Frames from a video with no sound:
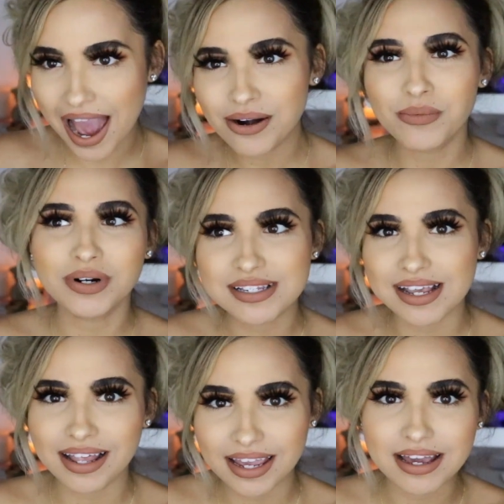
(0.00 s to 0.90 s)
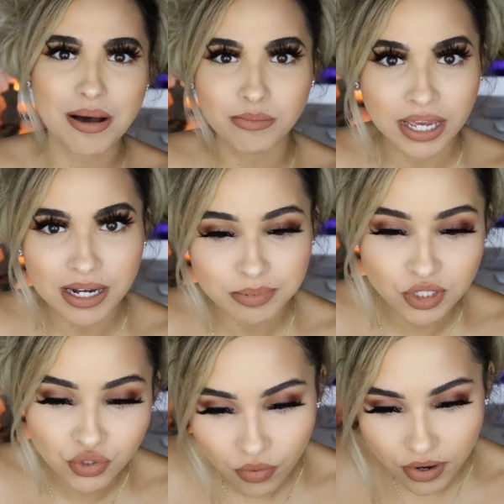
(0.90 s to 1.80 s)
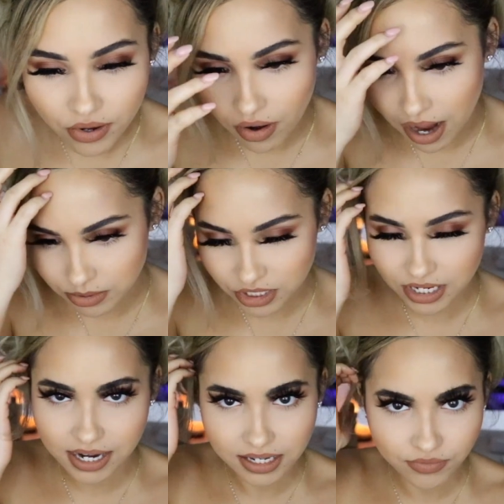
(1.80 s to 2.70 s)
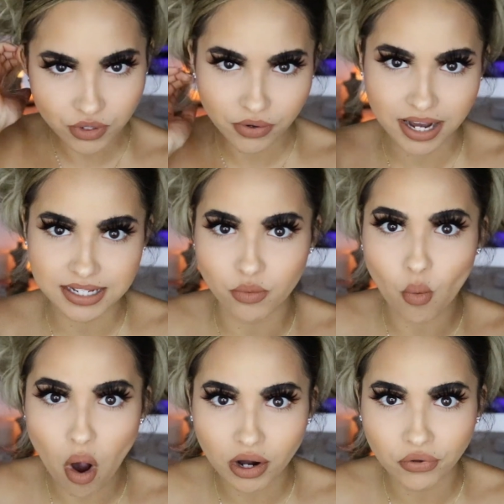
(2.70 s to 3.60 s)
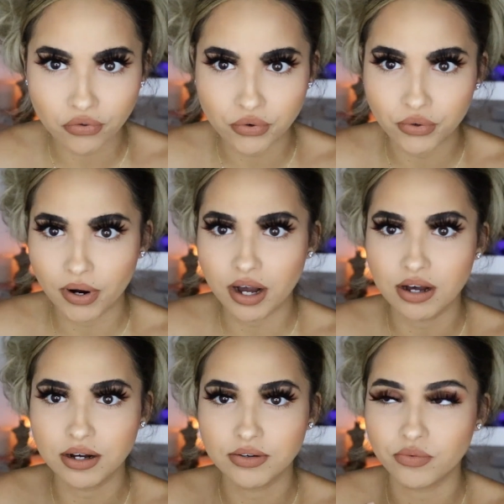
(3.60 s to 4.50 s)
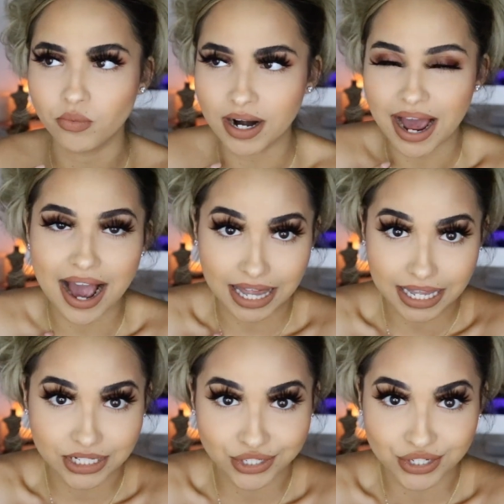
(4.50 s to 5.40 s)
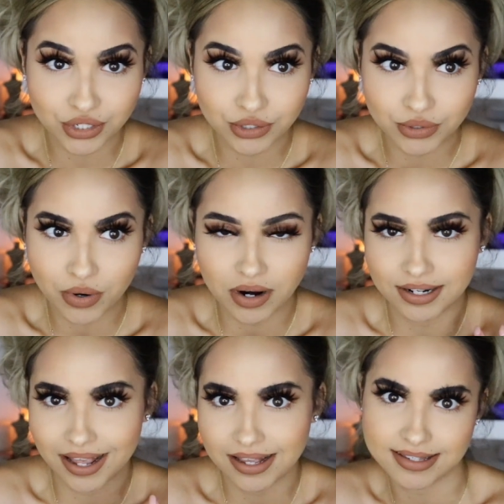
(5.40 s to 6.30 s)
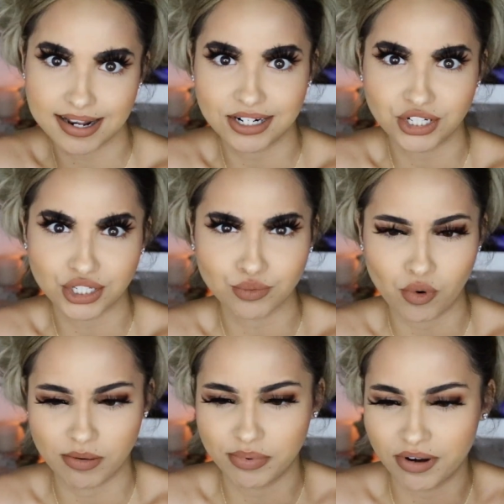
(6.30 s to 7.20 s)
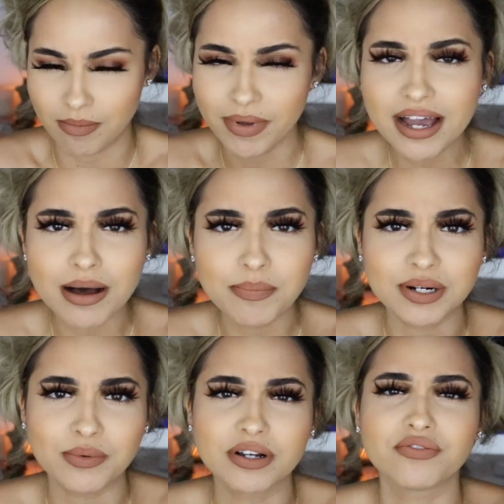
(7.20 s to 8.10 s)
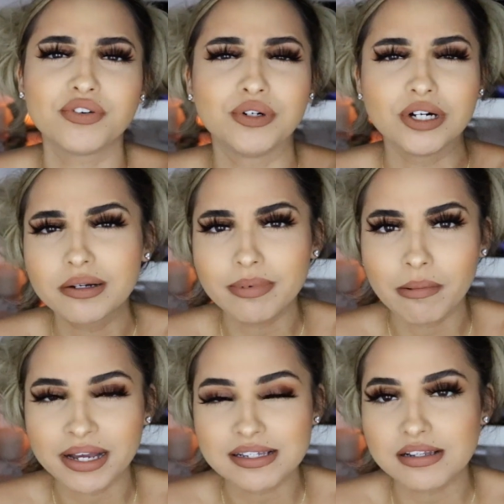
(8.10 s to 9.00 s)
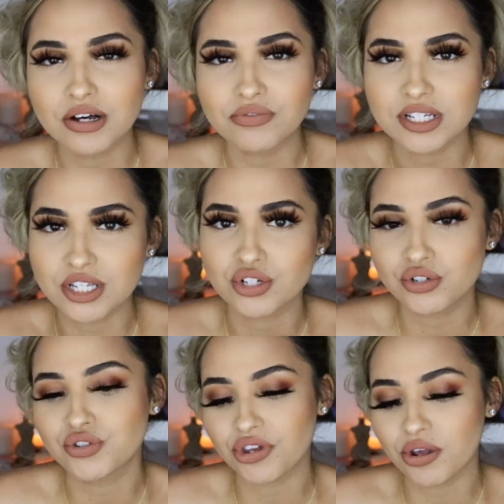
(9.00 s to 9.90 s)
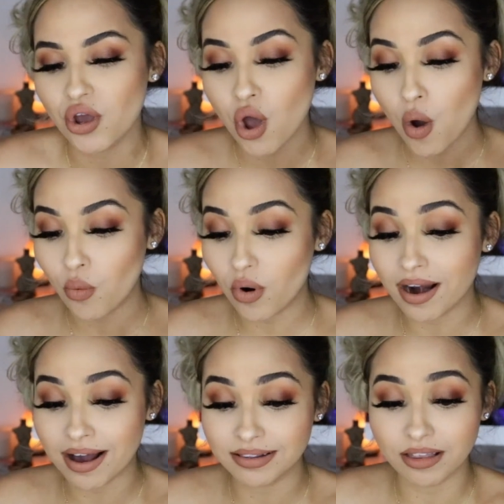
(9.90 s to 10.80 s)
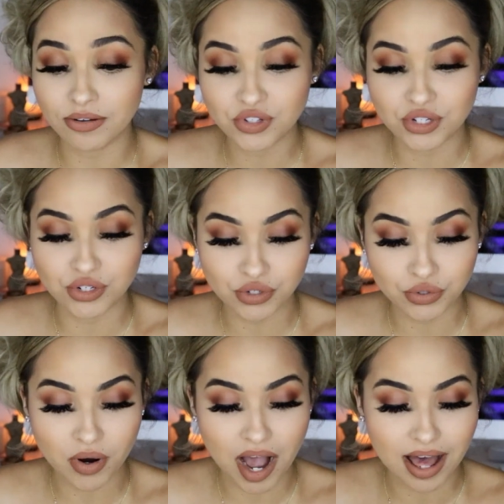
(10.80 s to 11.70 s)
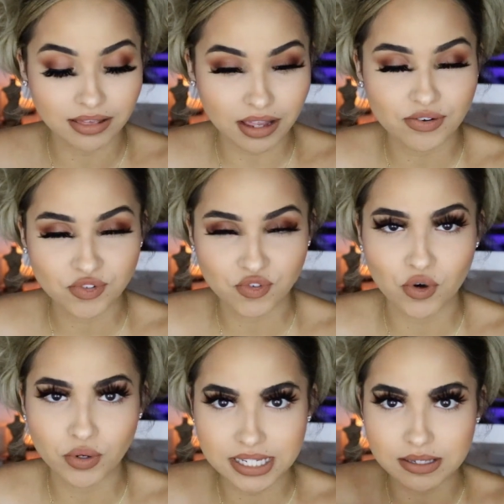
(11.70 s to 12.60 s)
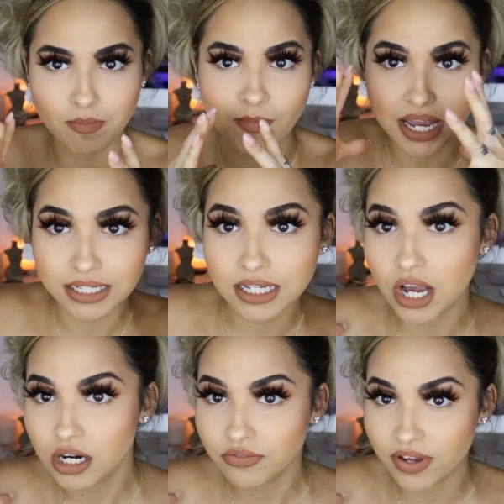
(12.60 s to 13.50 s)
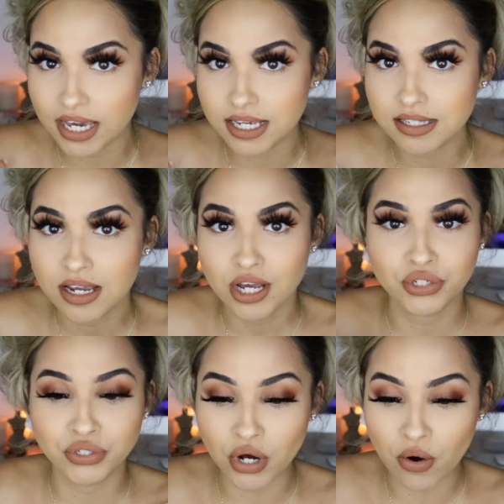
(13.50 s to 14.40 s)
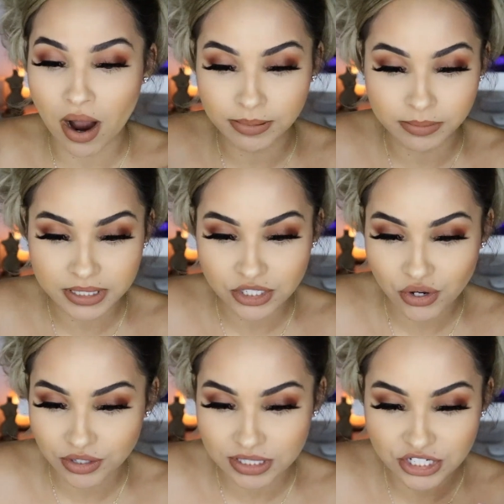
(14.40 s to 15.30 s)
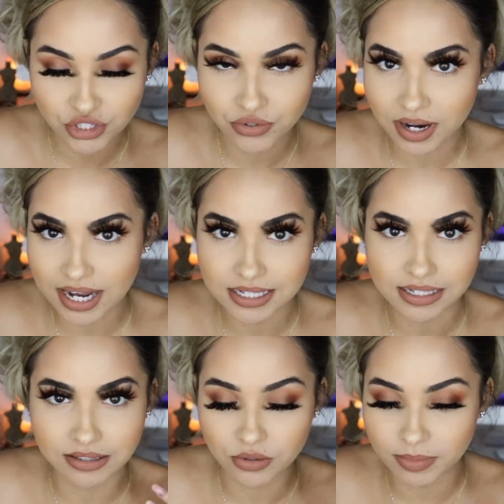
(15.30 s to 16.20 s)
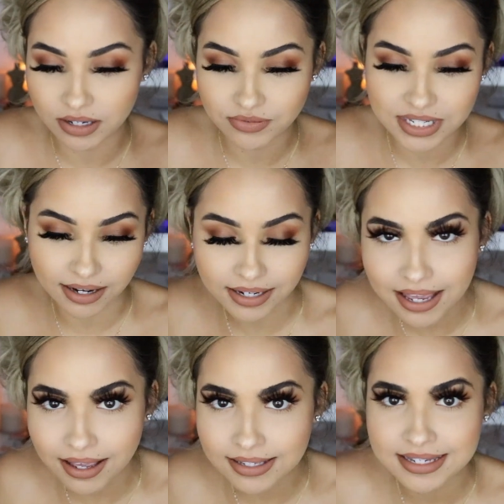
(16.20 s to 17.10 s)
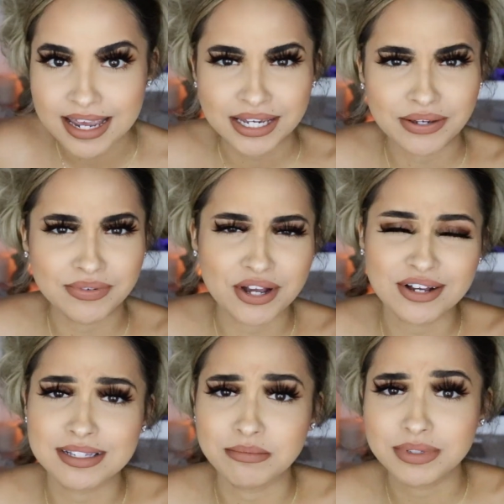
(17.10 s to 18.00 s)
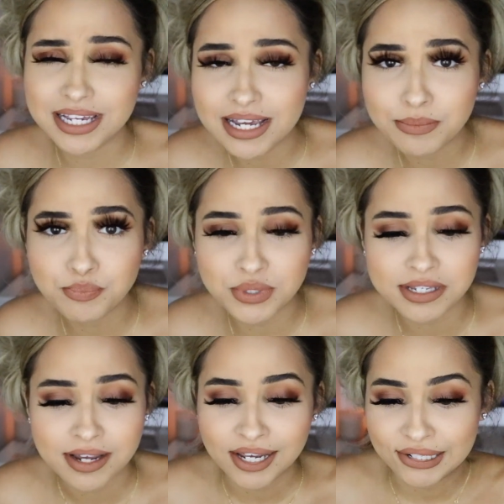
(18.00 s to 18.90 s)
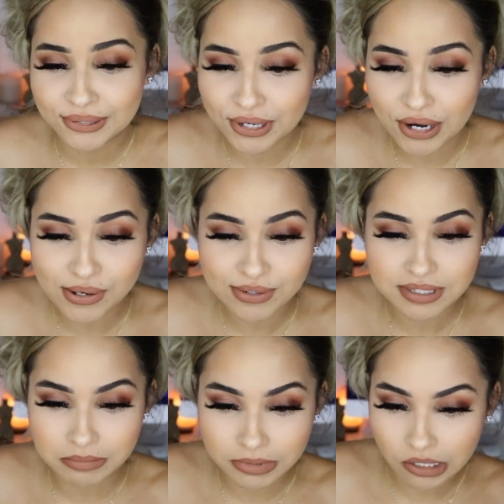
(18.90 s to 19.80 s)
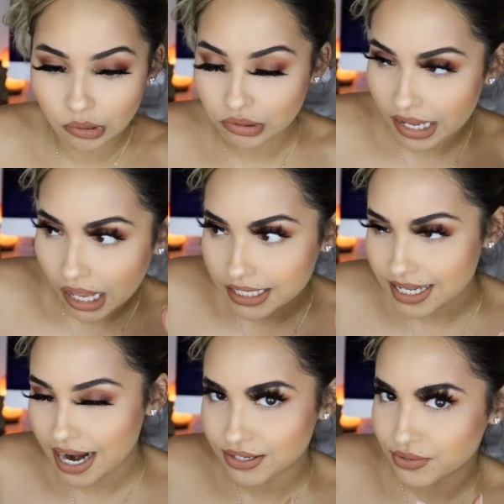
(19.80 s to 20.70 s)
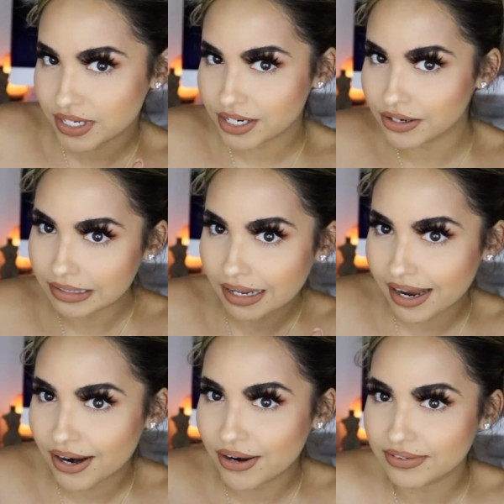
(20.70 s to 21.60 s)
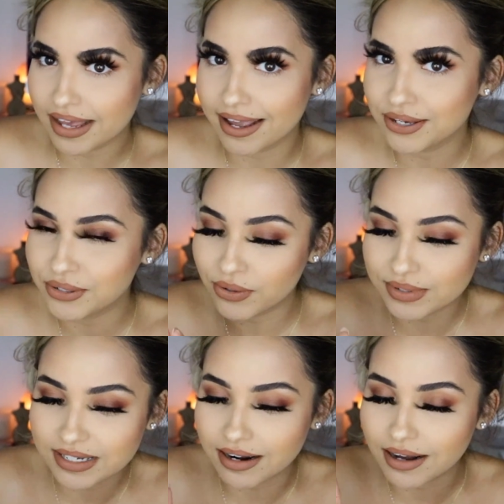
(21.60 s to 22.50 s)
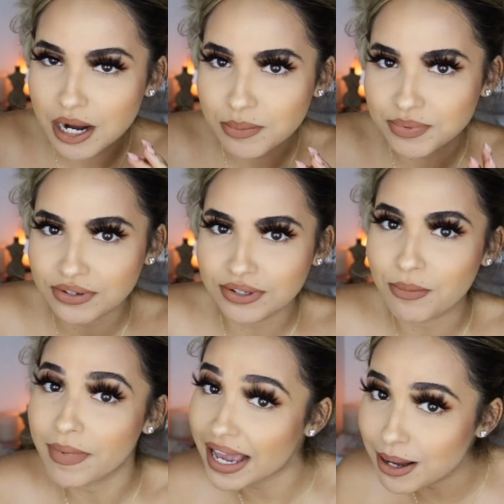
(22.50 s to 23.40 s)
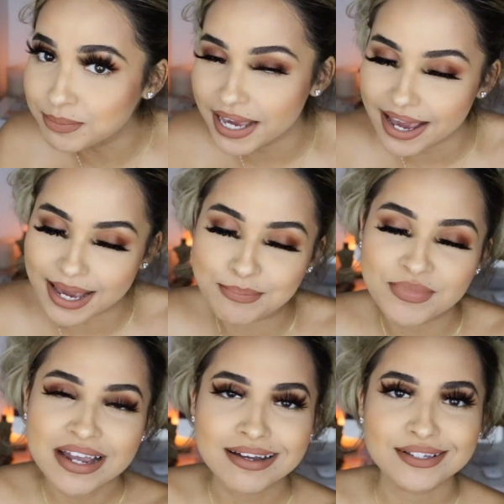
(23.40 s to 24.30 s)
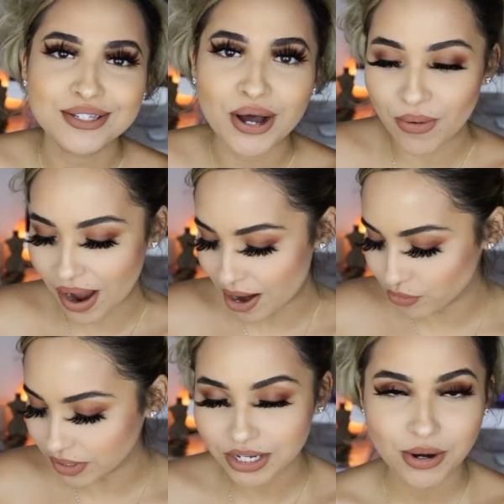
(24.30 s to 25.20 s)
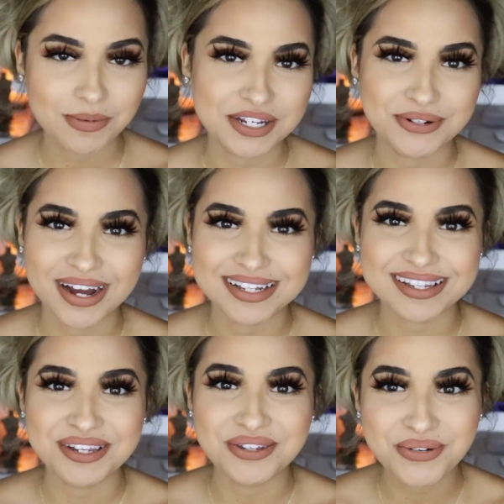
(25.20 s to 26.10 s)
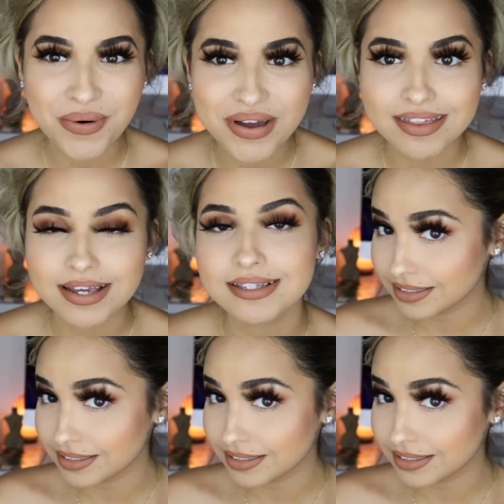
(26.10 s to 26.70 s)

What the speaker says: I don't want to say like a makeup tutorial. I'm just kind of giving you guys a walkthrough of what I like to do on days that I just want to put on makeup and I want to feel good about myself. This is usually what I love to do. I love to focus mainly on face, so I'm going to be teaching you guys a little bit of techniques, giving y'all some tips, you know, some little things that I do here and there that, you know, is going to up your little makeup game. So I really hope that you guys enjoy this.